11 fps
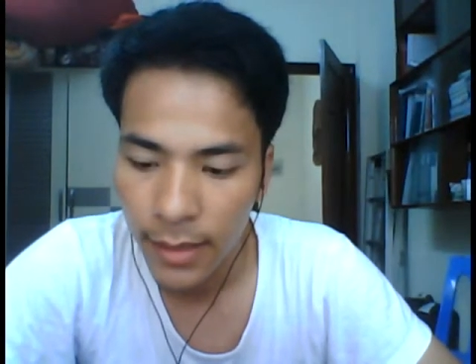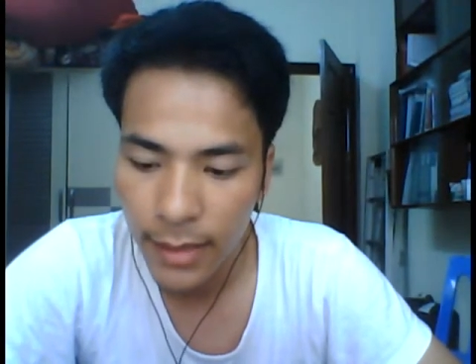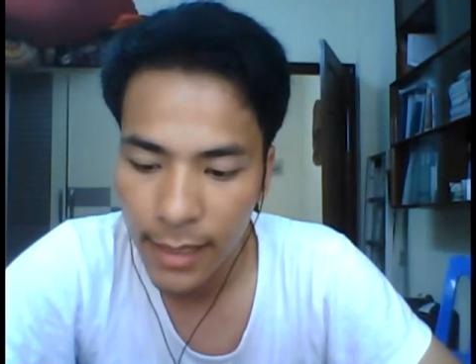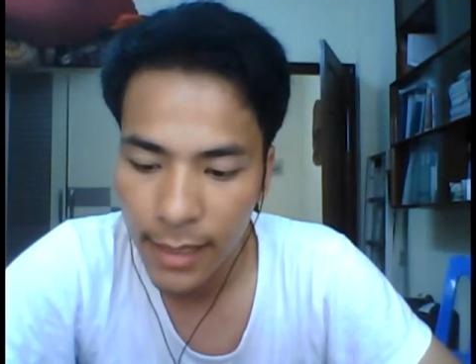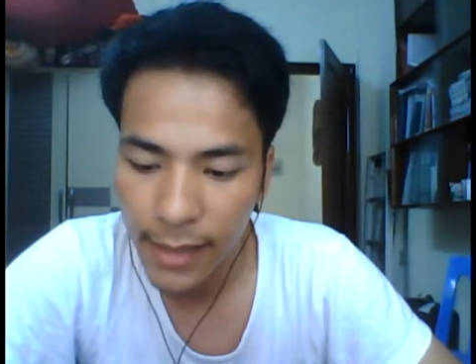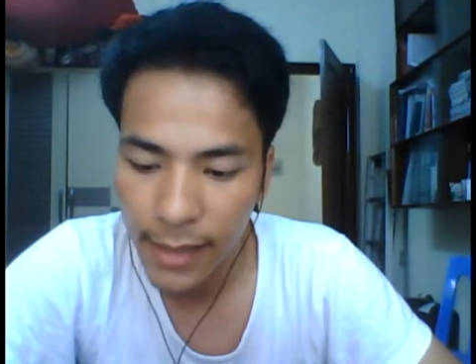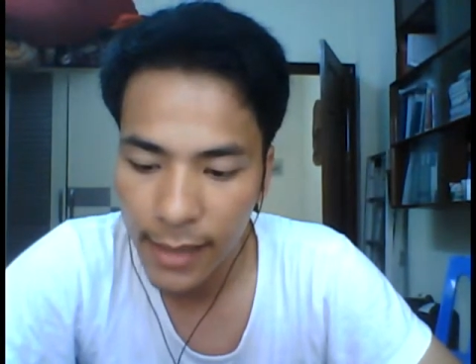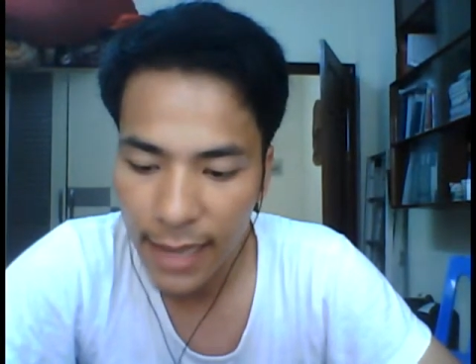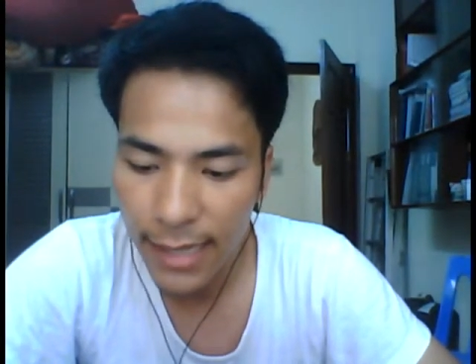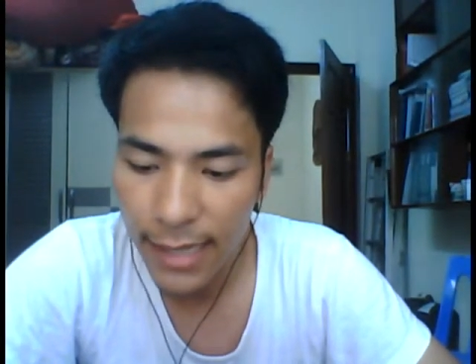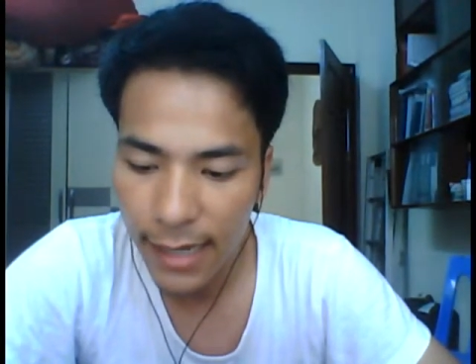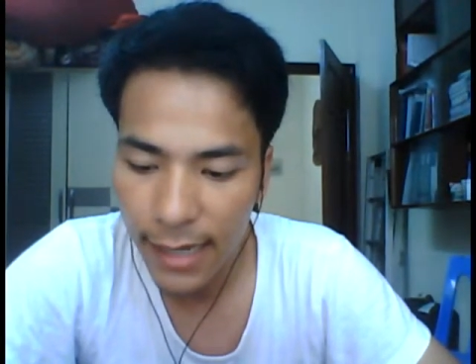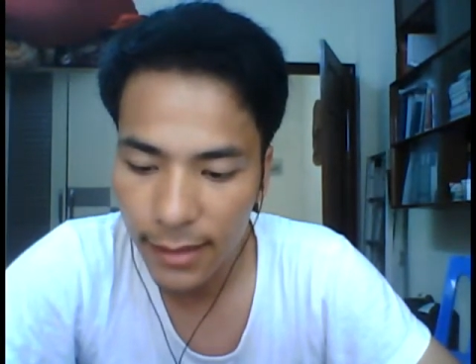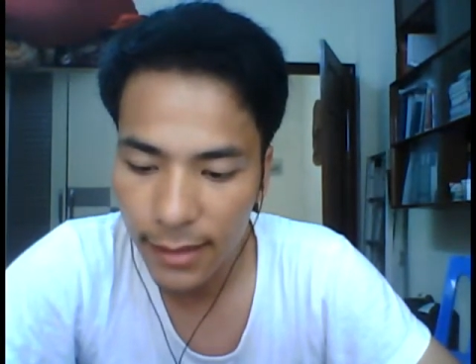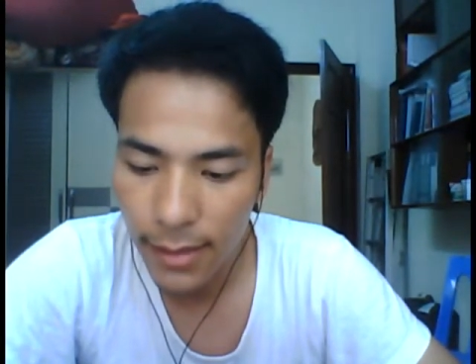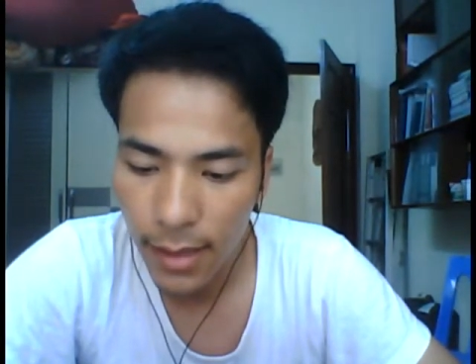Zin has
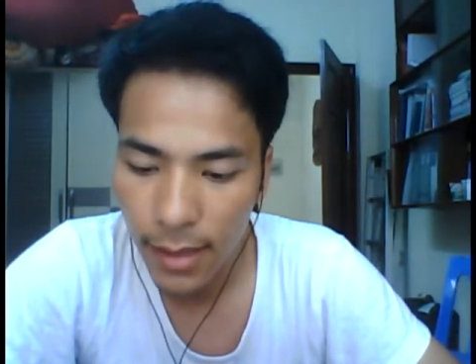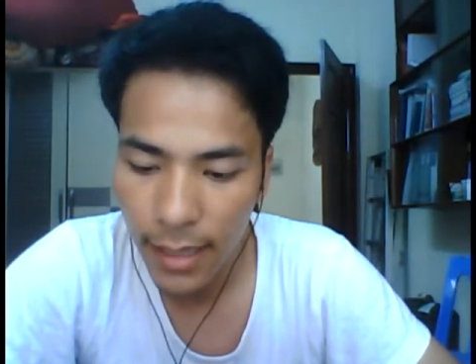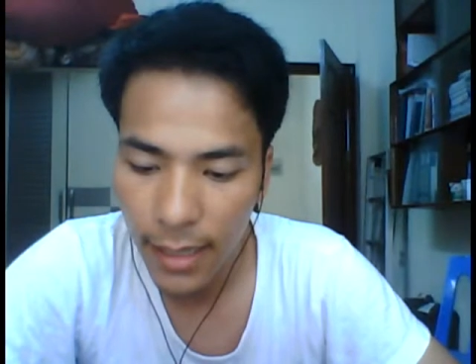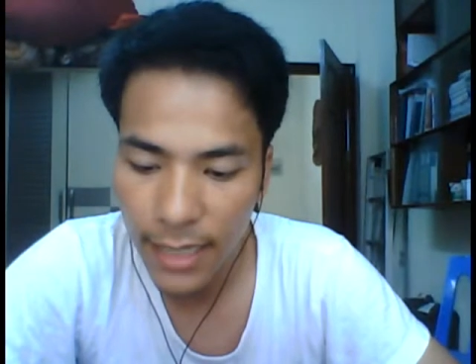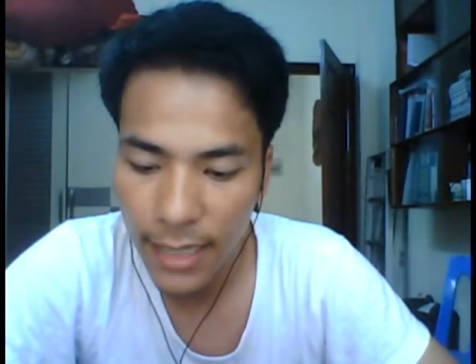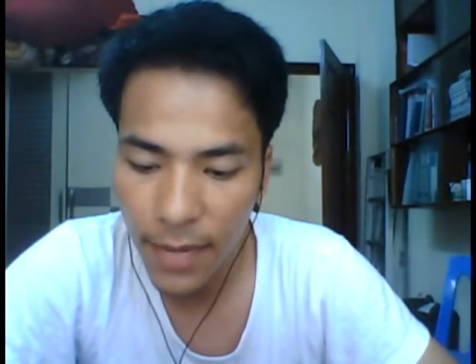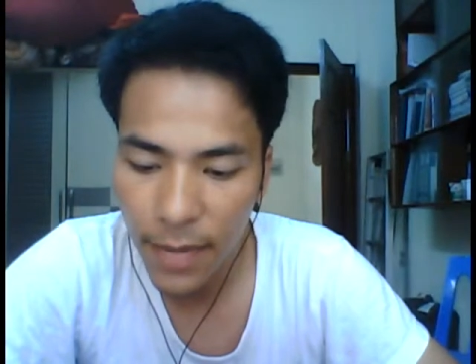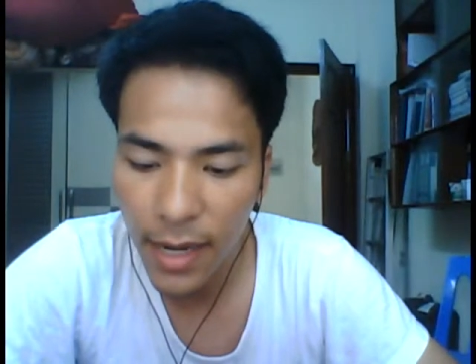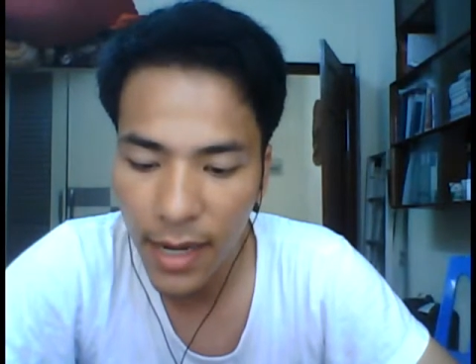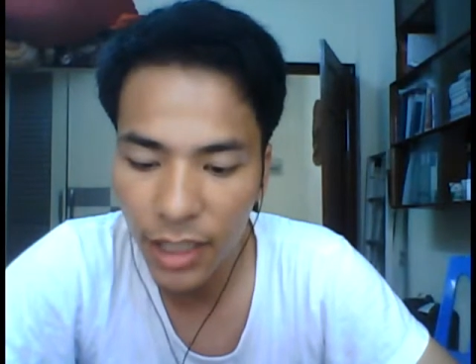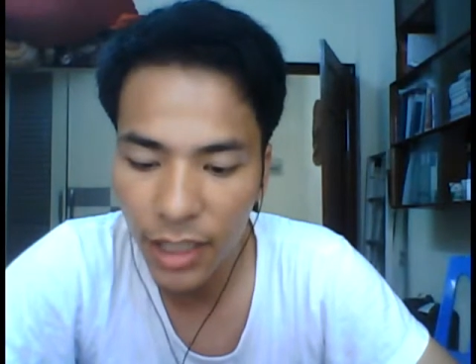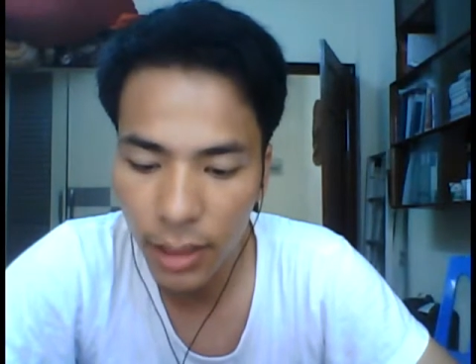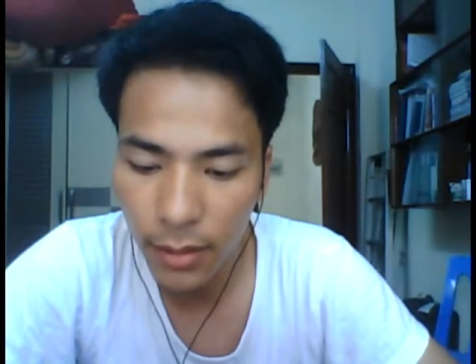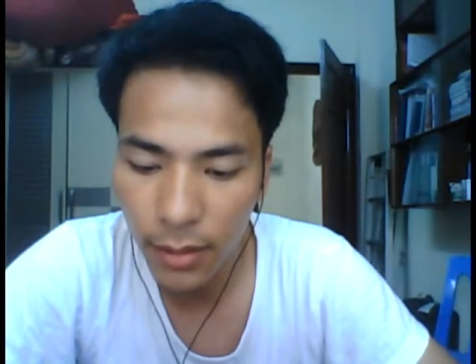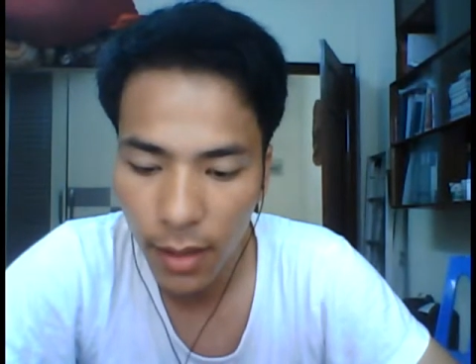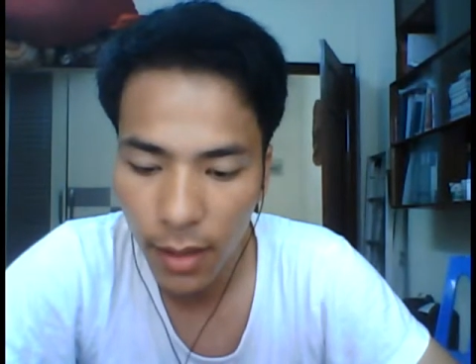an
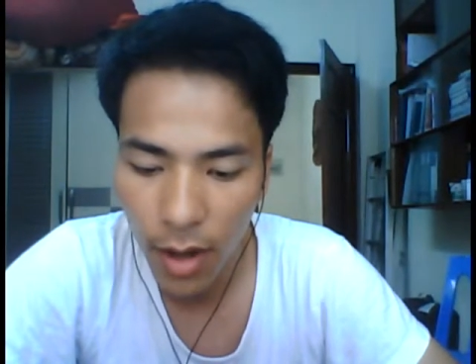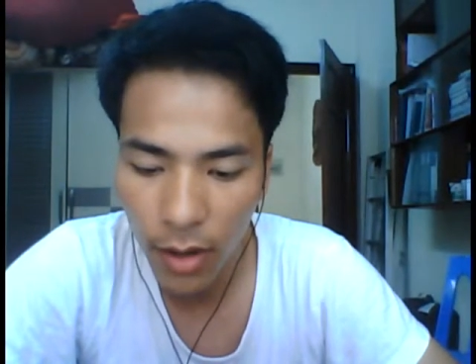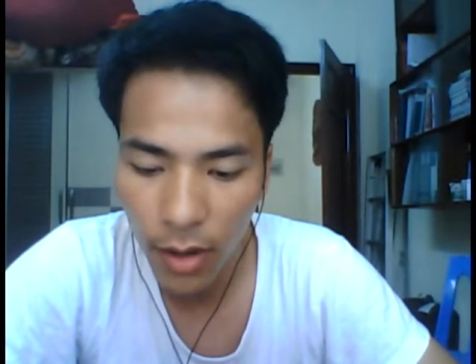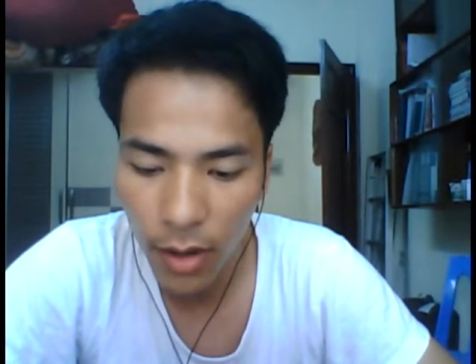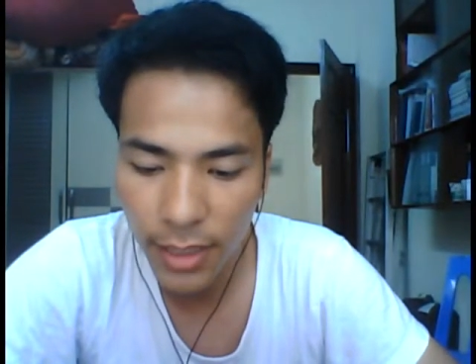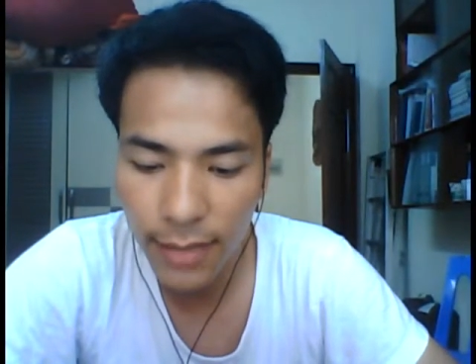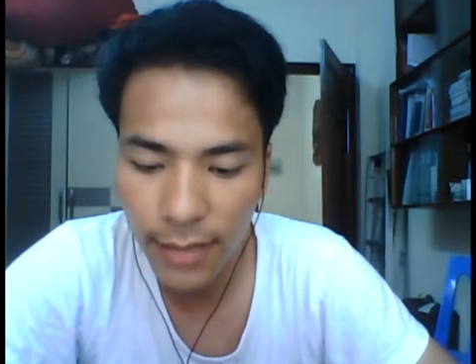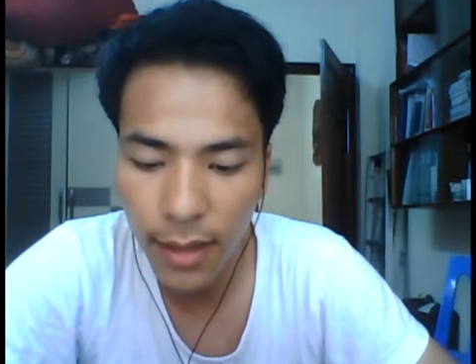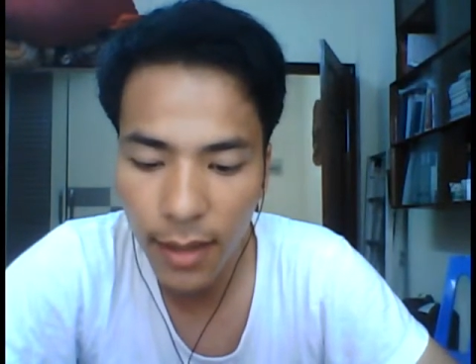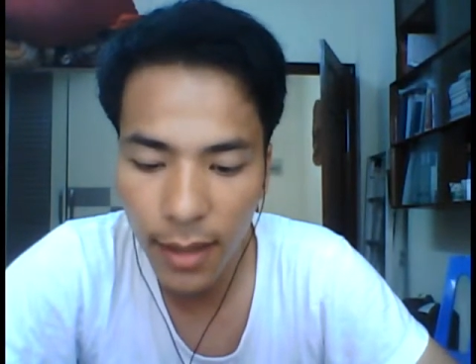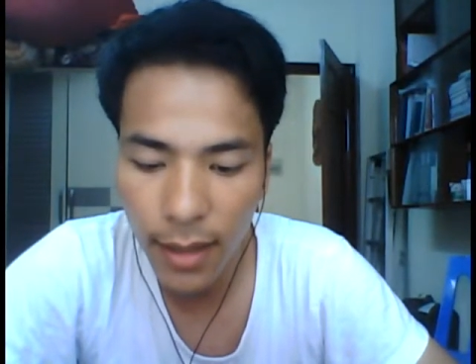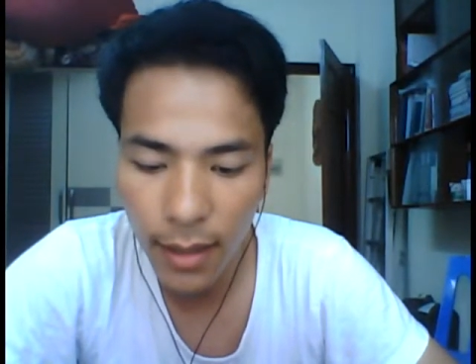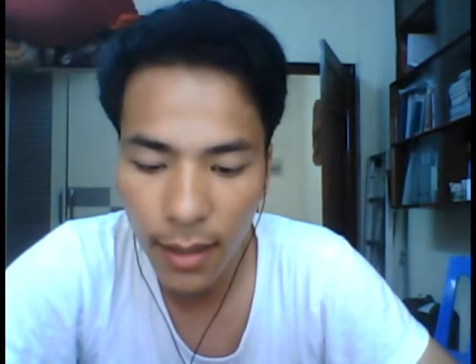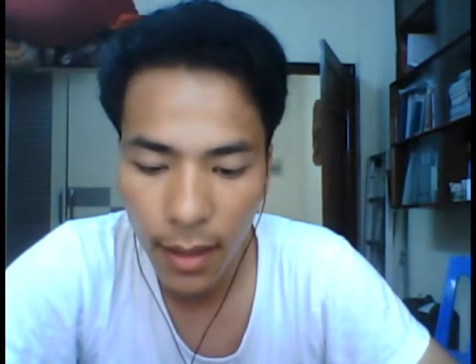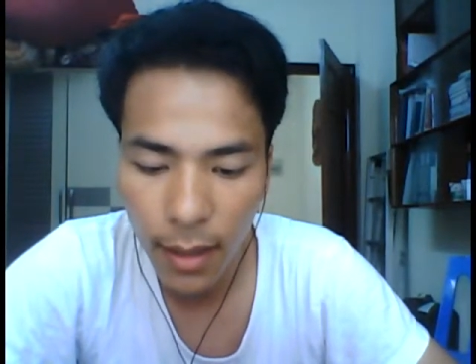examination on Saturday.